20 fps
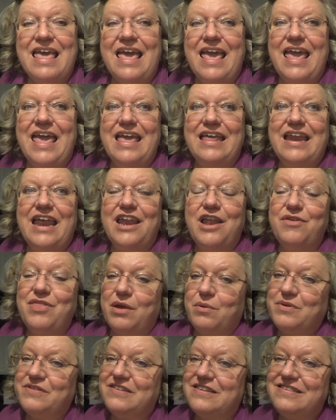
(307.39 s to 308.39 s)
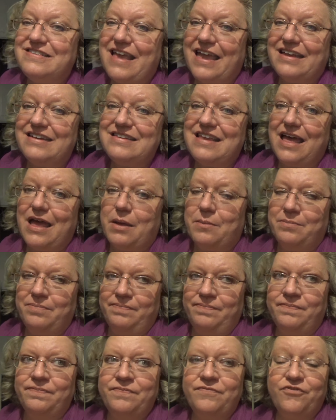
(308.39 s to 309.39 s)
And I know that was a sad time
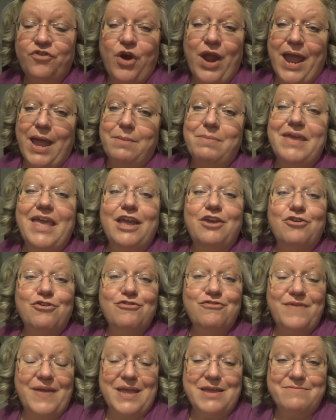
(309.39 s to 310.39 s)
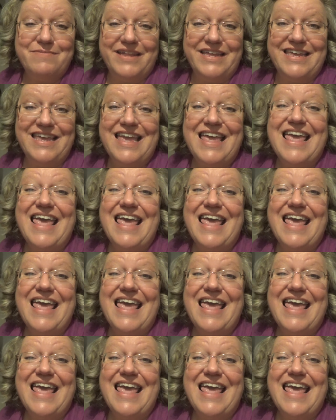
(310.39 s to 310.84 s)
for Abby and her family.